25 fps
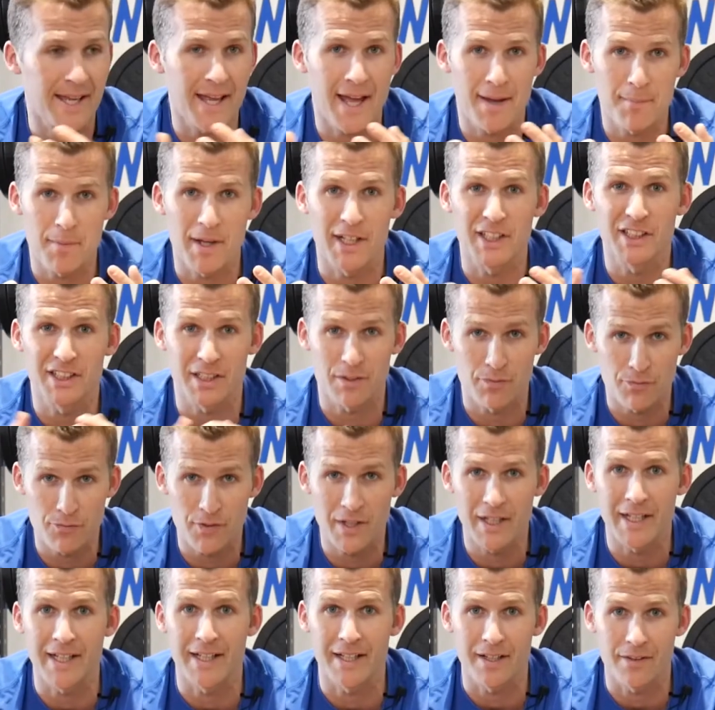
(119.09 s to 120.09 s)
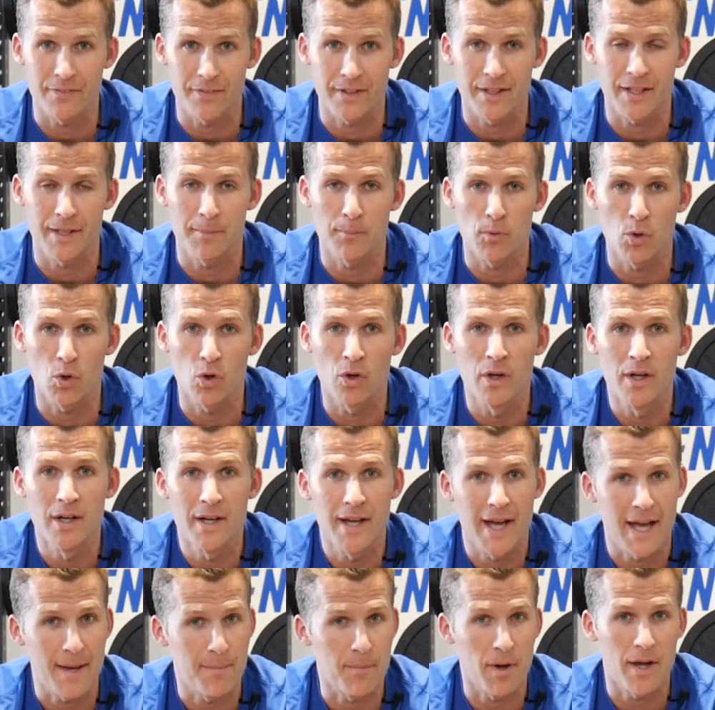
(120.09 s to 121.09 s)
am I actually feeling anything anymore?
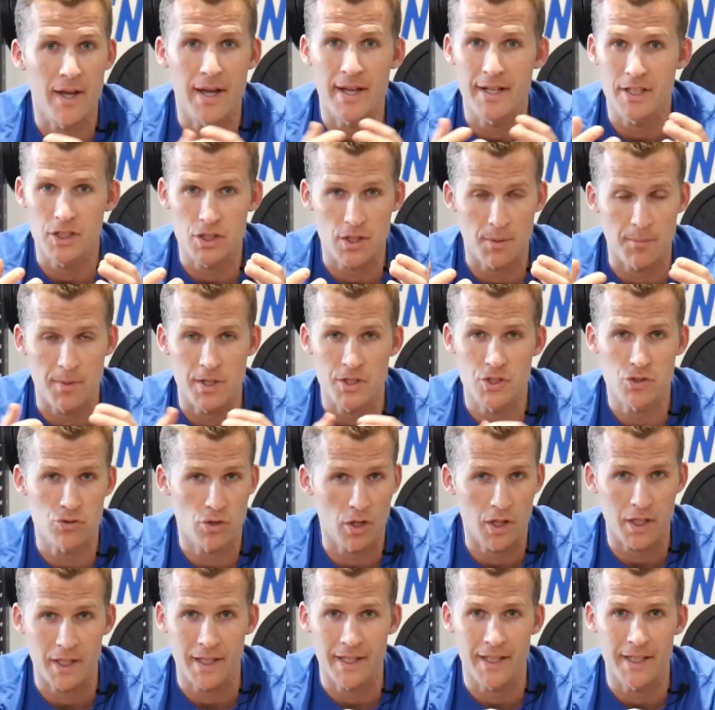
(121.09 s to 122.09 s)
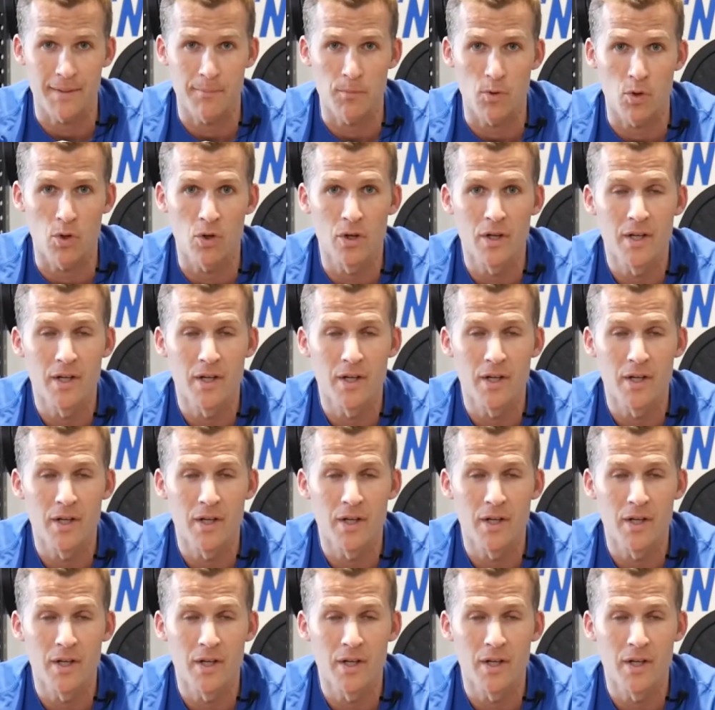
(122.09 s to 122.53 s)
Am I struggling anymore?